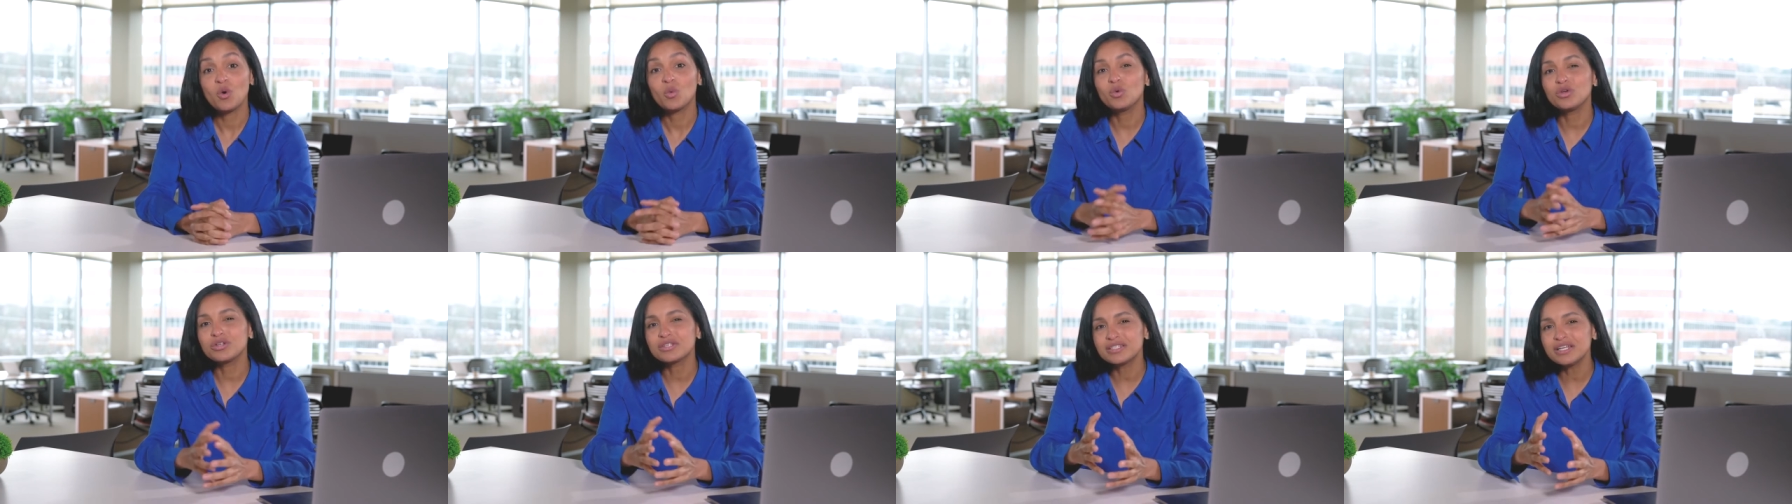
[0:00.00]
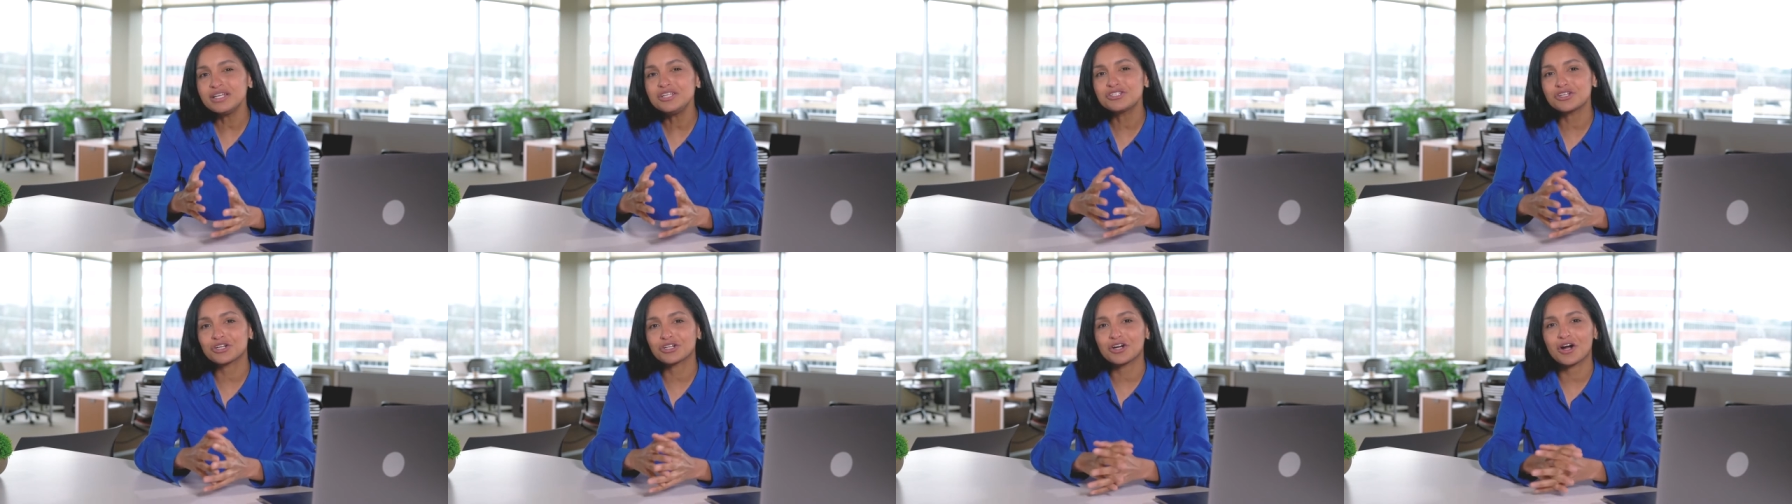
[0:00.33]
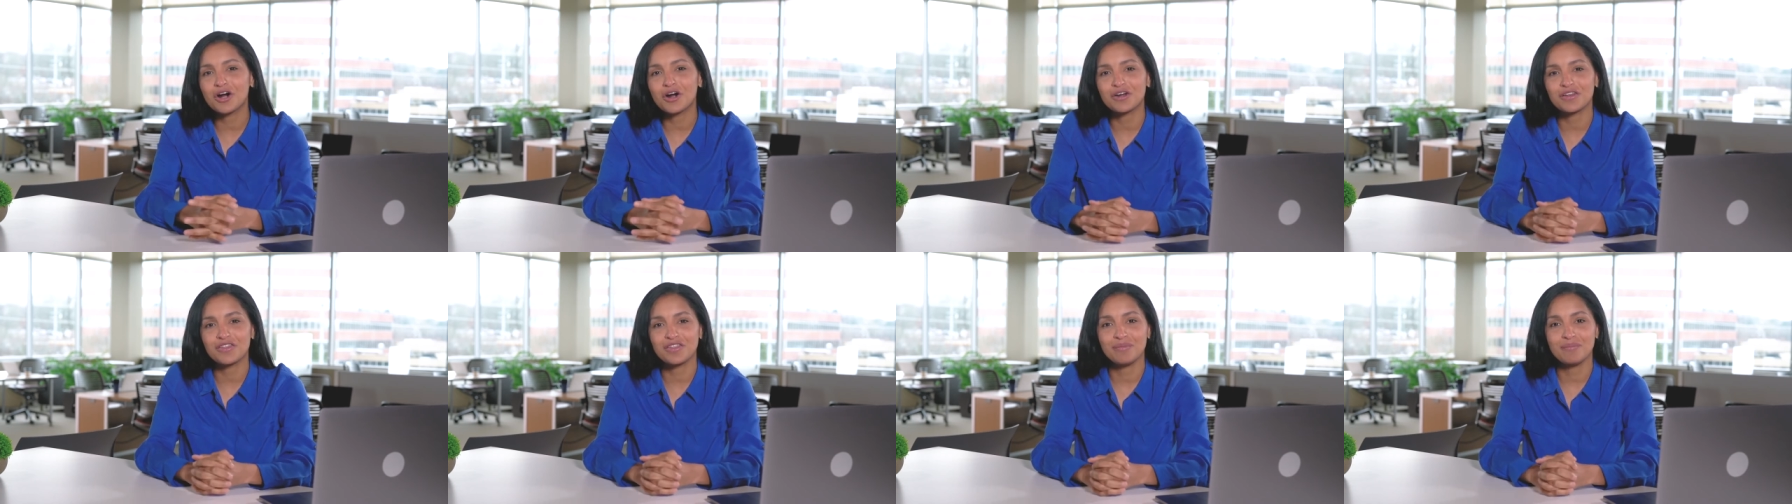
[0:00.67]
We'll send your
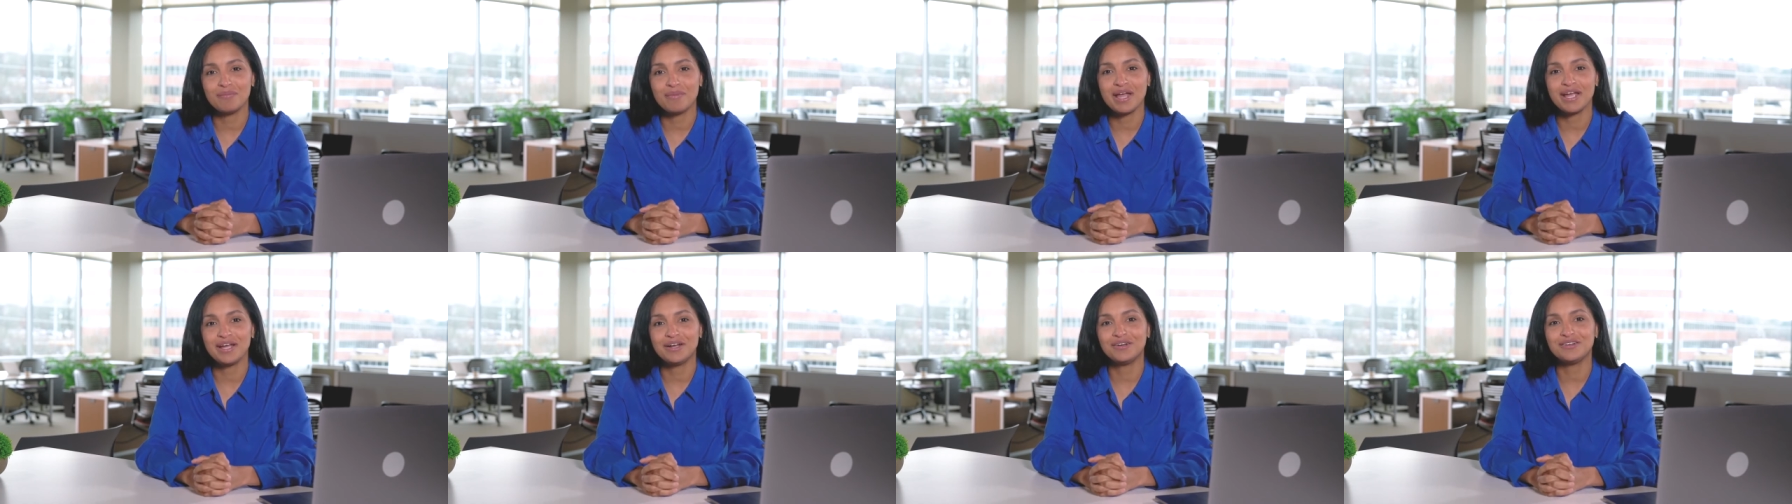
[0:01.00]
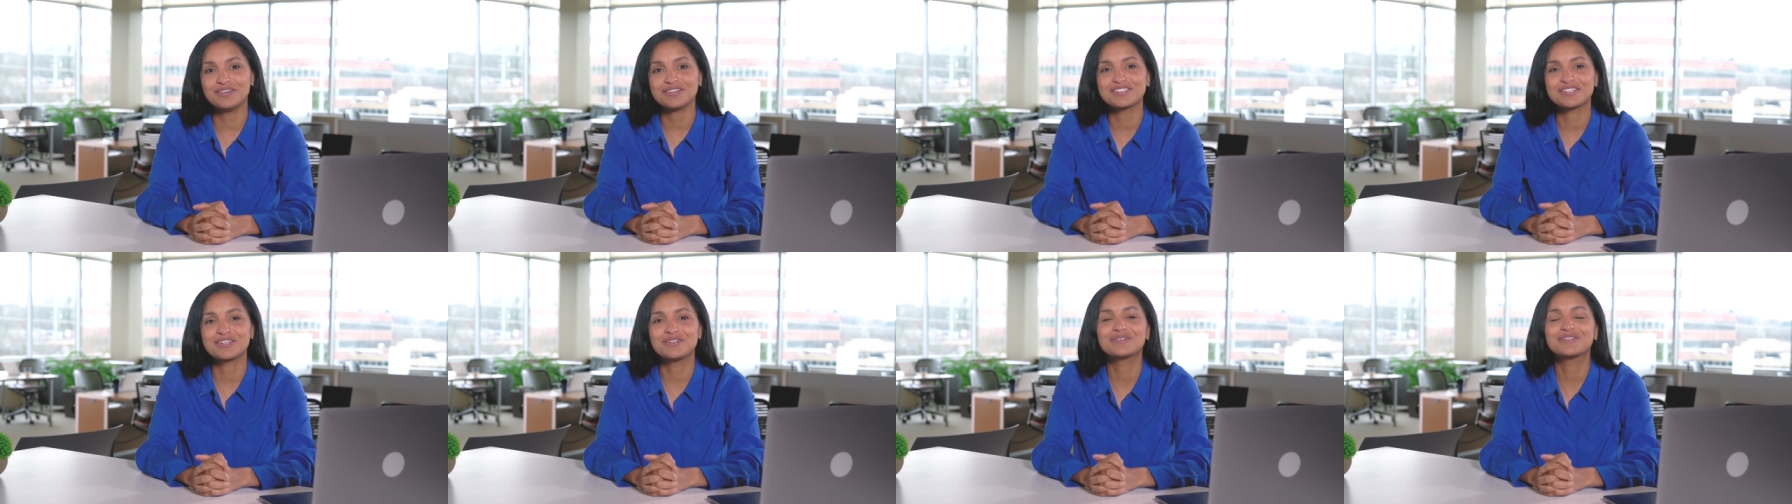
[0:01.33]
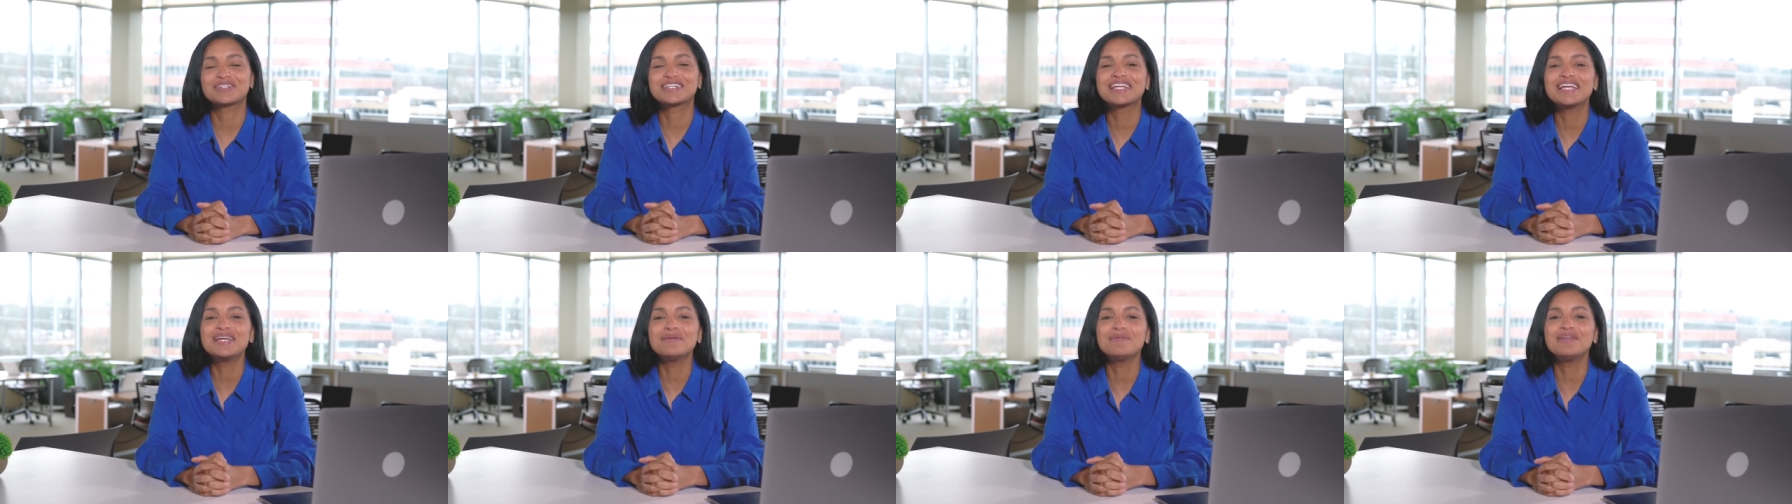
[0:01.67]
card in the mail, so
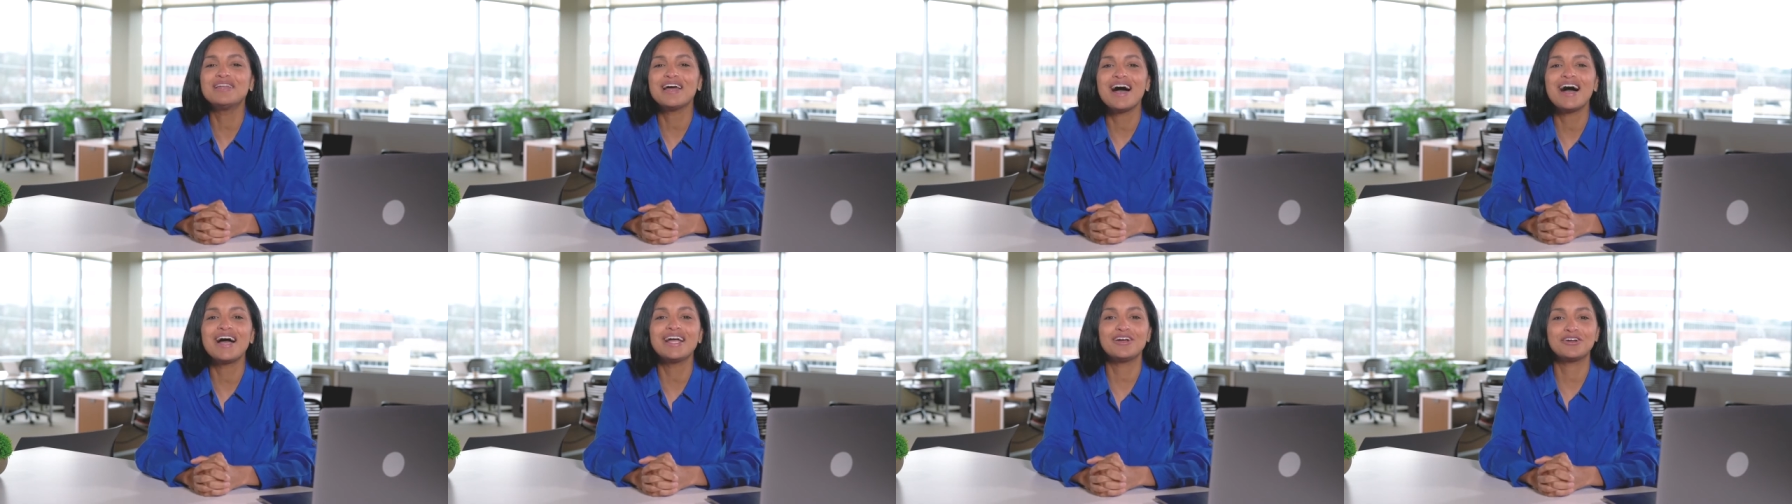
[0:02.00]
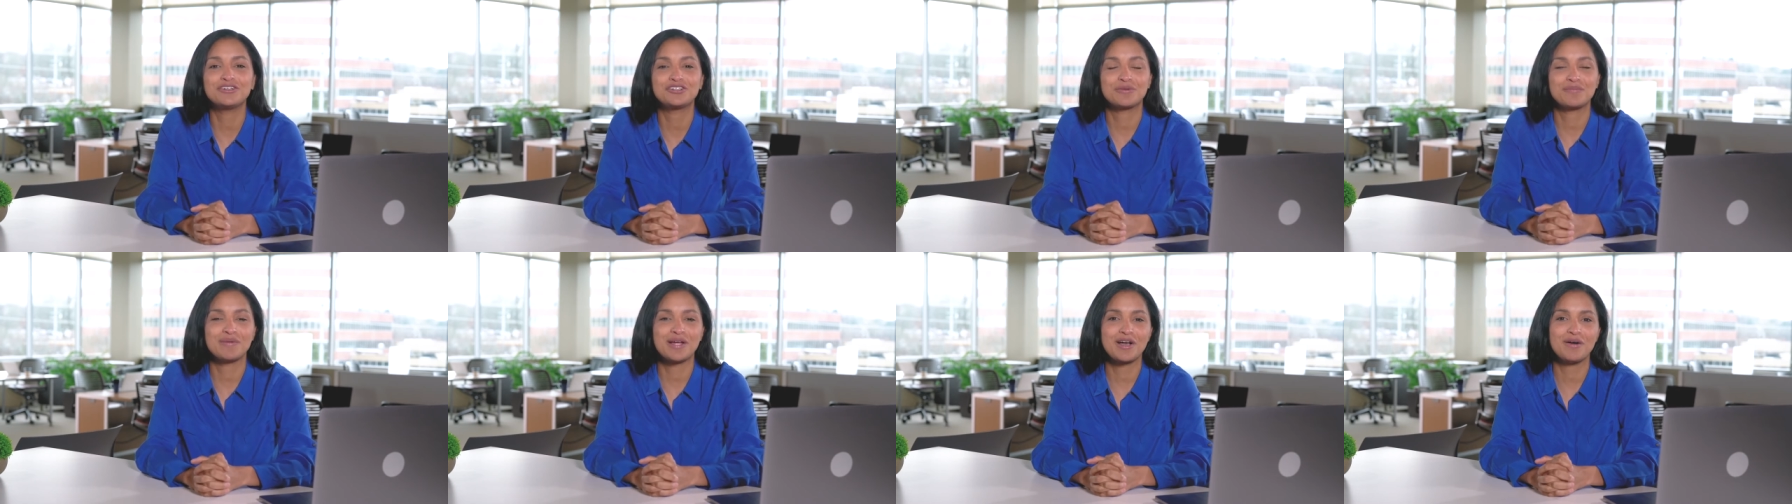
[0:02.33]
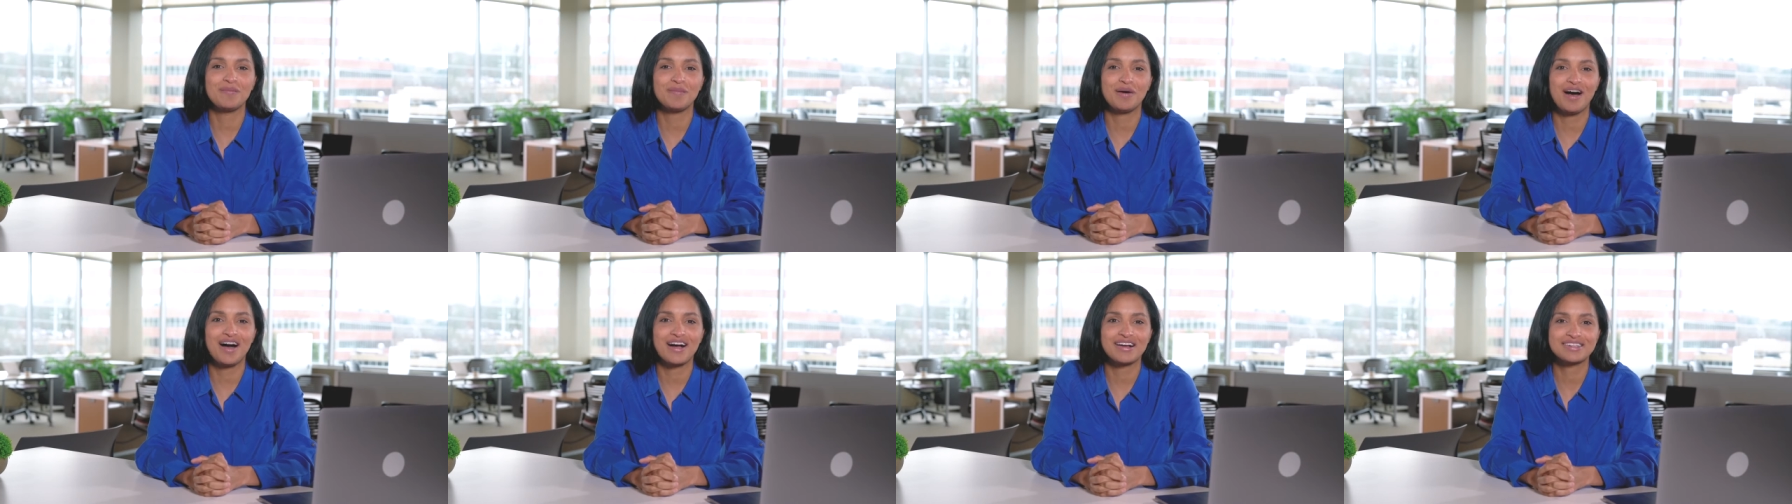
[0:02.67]
keep an eye on your
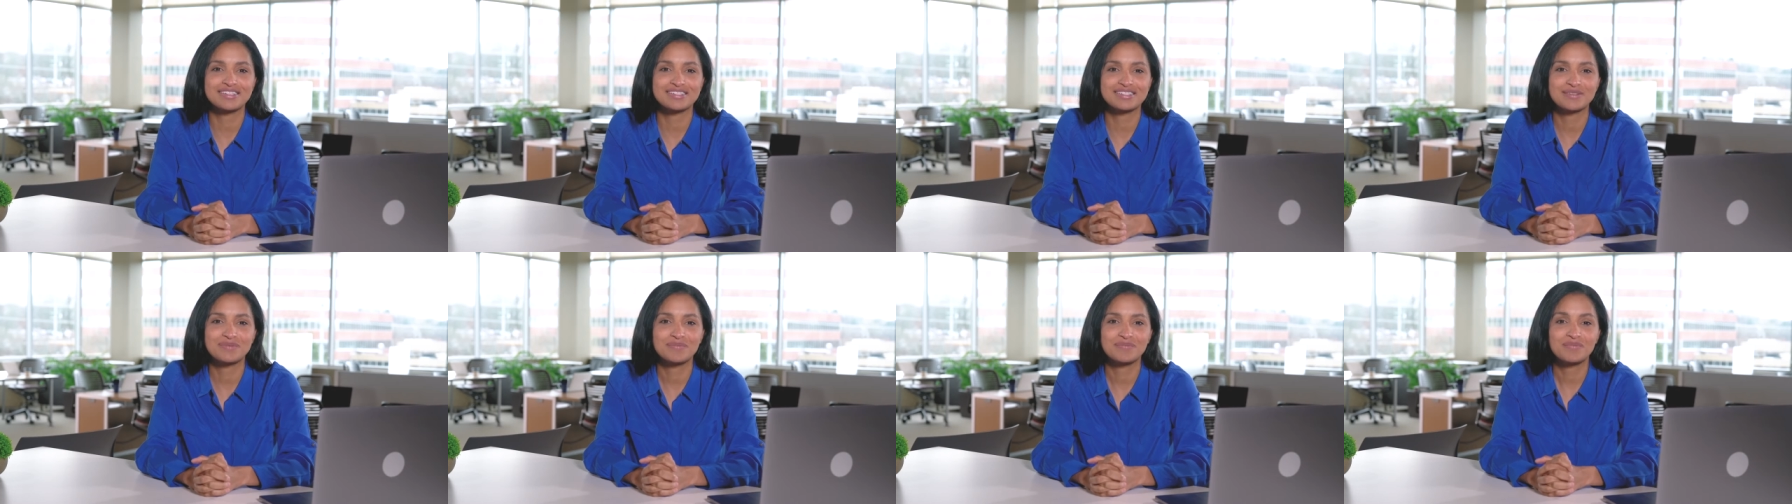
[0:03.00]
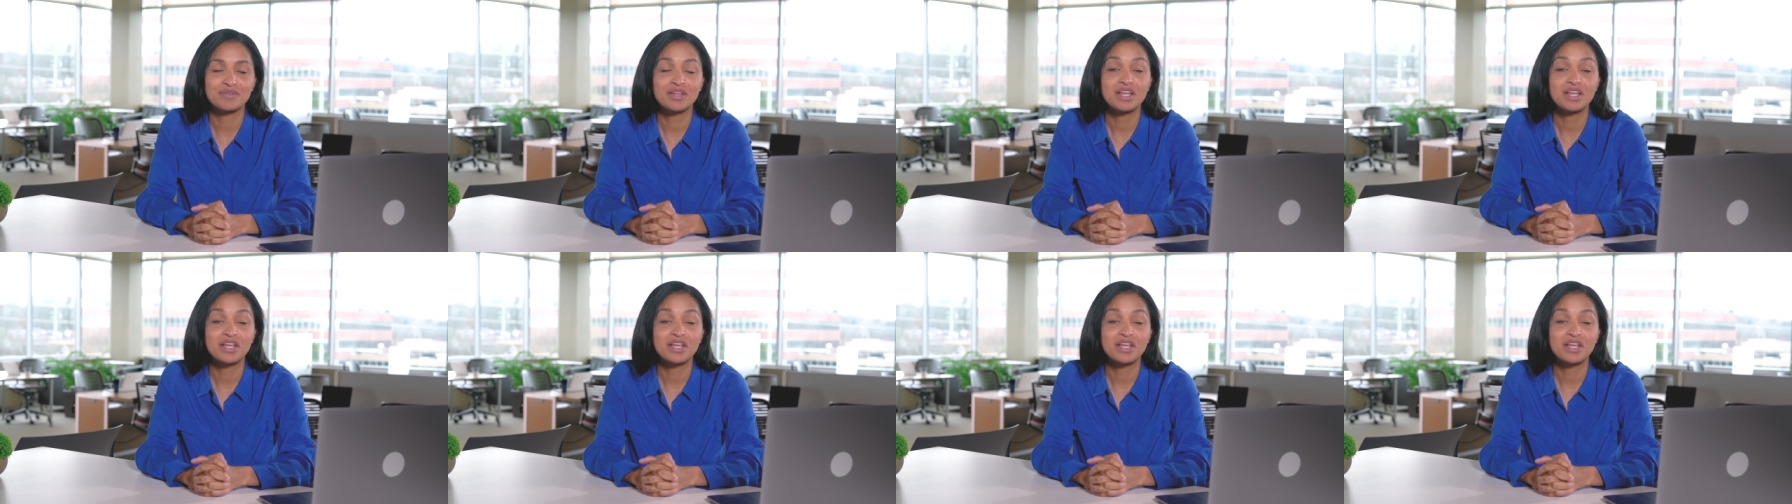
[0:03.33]
mailbox.